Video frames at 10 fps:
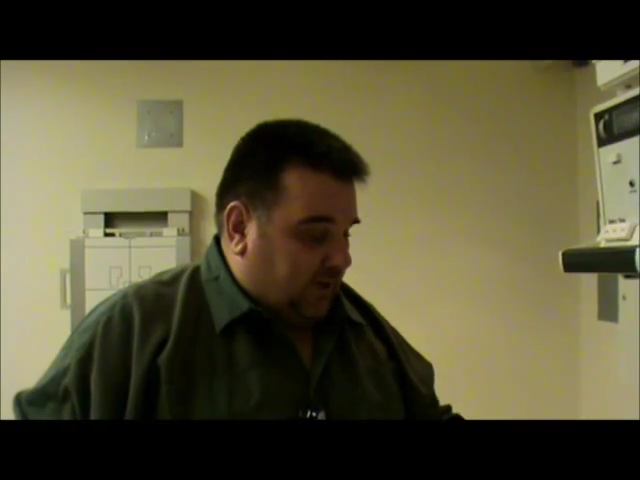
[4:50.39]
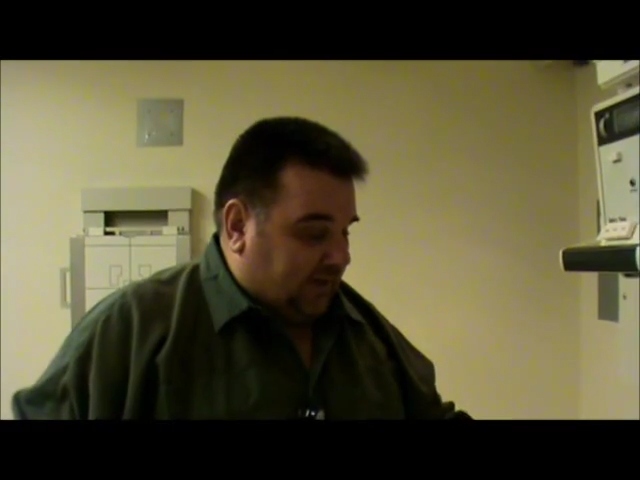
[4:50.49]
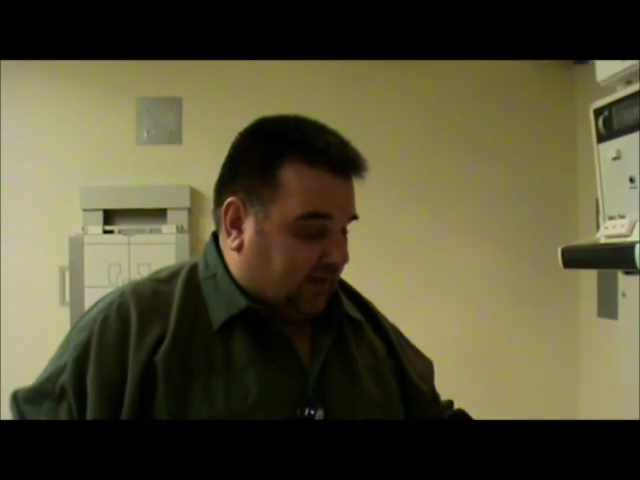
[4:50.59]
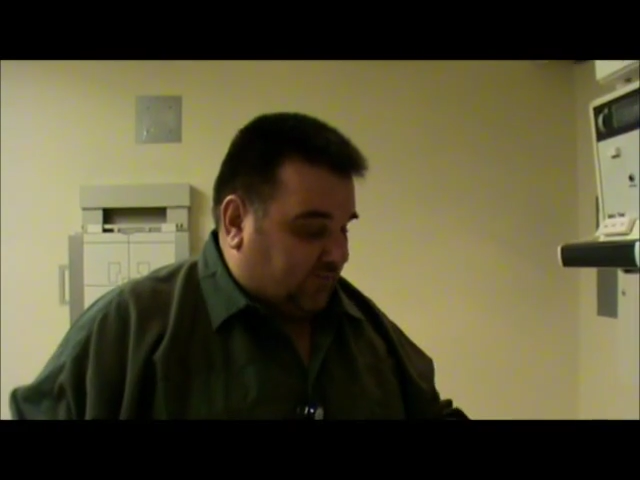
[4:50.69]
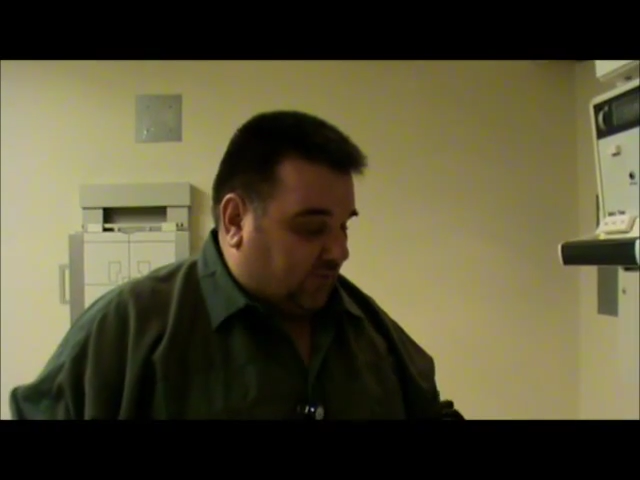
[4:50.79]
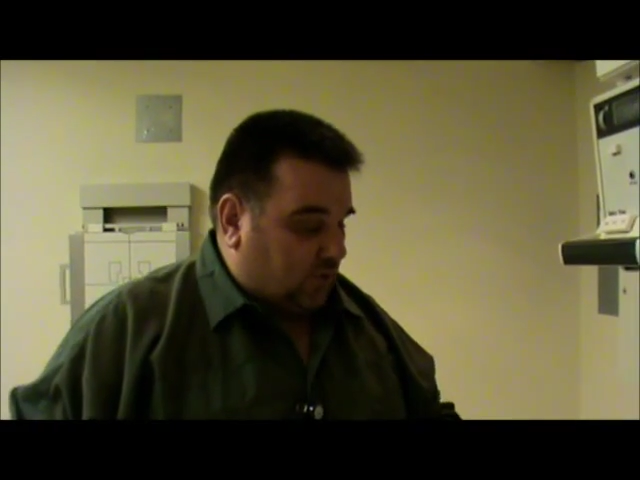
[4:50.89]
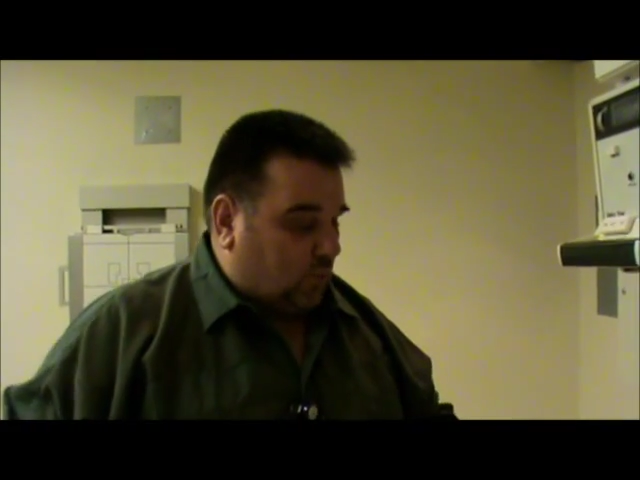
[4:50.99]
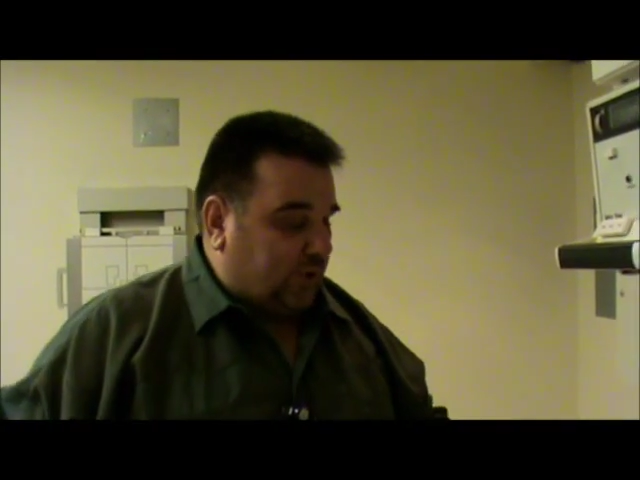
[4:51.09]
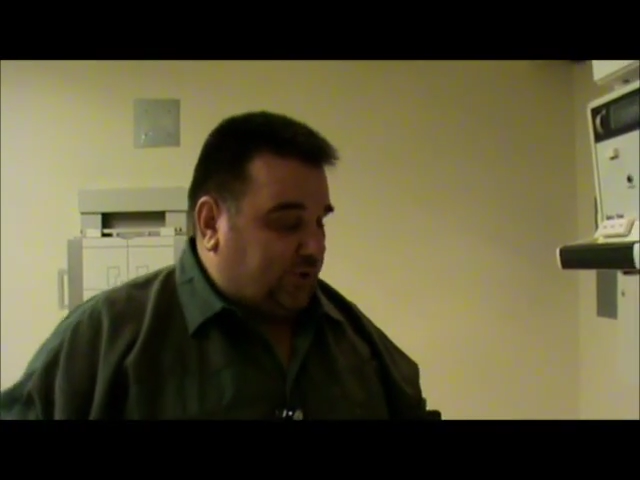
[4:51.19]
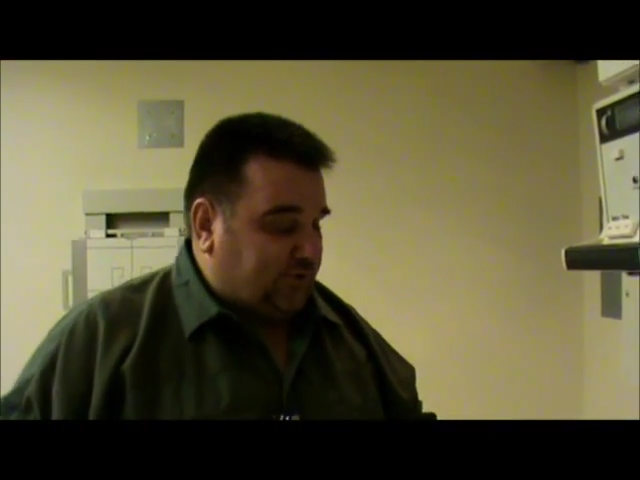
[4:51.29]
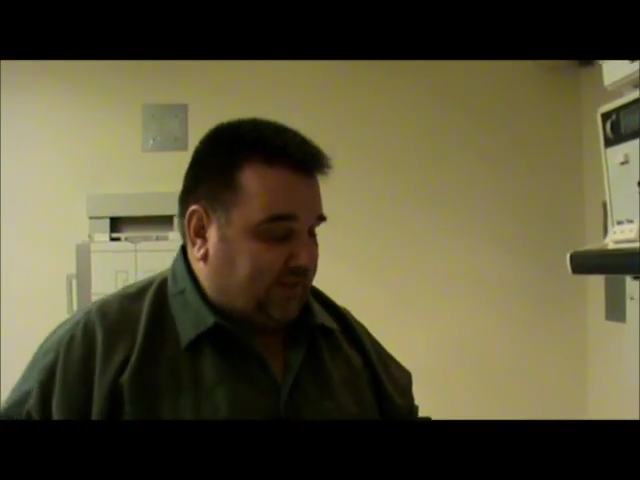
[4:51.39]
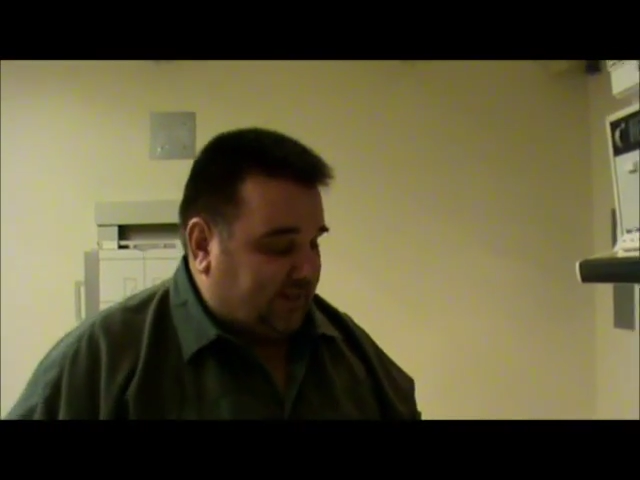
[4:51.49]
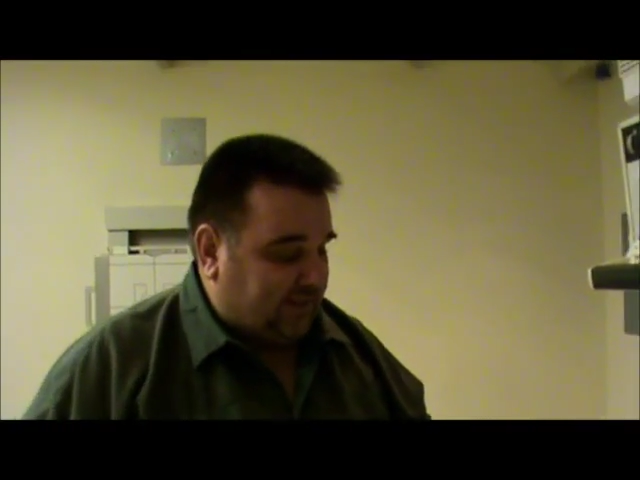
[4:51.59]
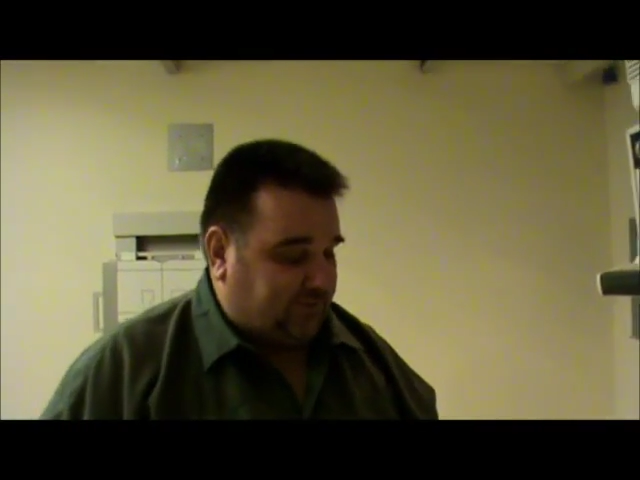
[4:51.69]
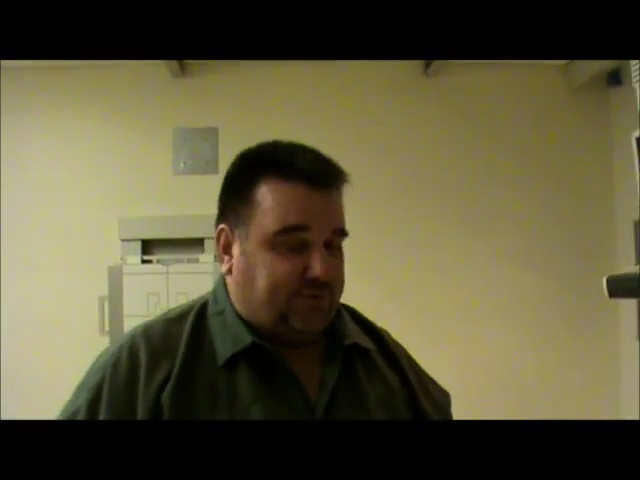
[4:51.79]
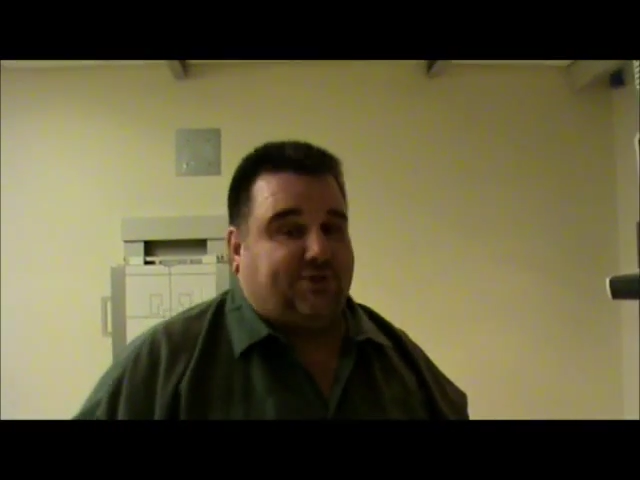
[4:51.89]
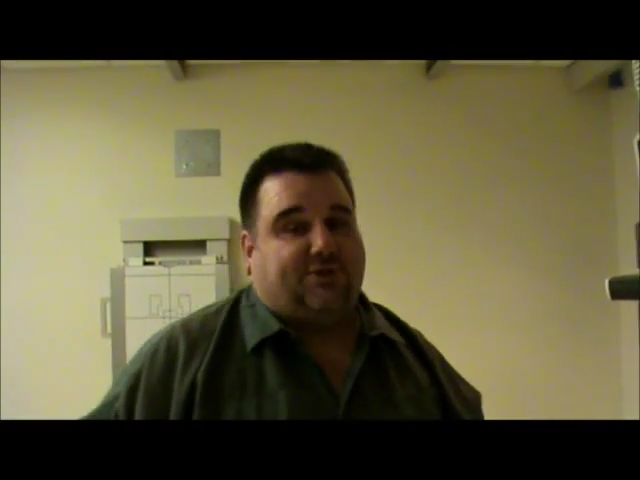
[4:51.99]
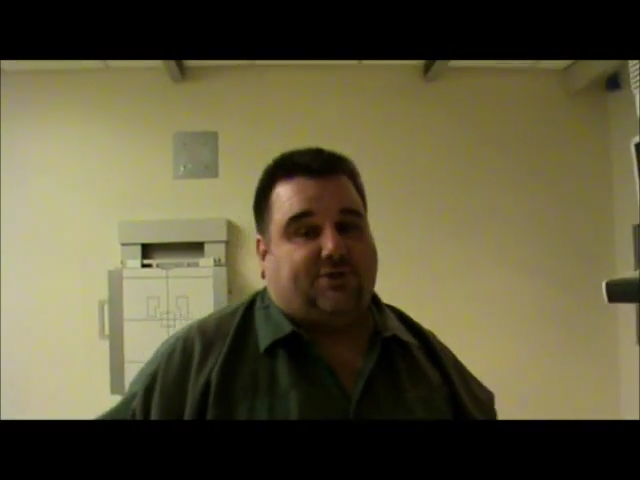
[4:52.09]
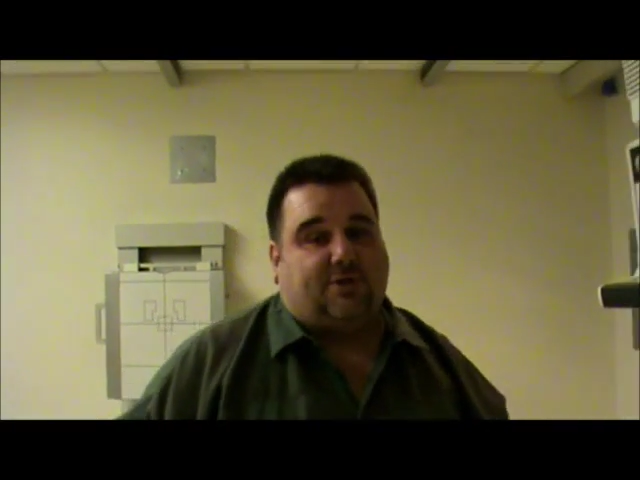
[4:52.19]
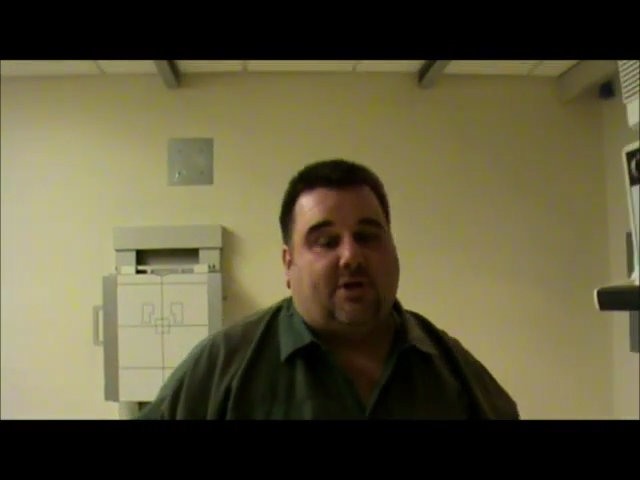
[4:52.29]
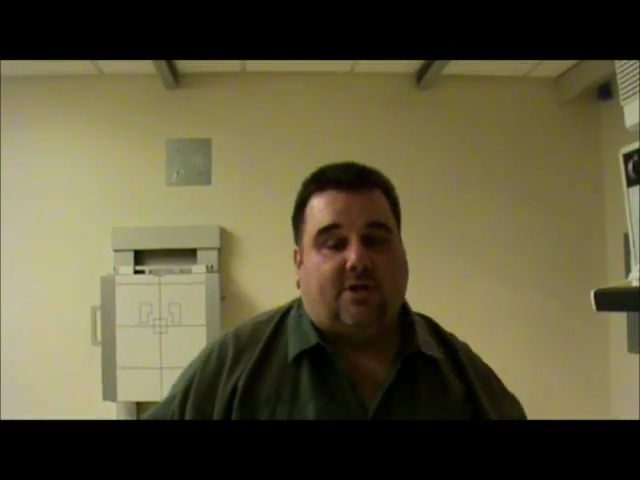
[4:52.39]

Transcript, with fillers: Now as far as what you see in this position,